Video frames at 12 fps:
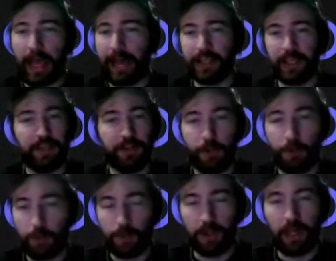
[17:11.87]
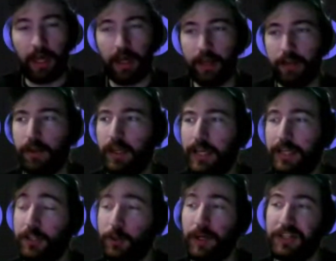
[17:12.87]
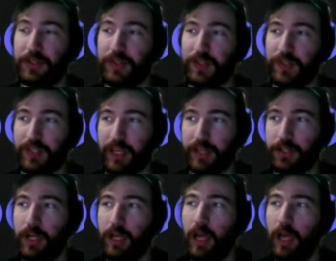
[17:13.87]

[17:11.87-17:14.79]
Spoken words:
adding in new integrations and such,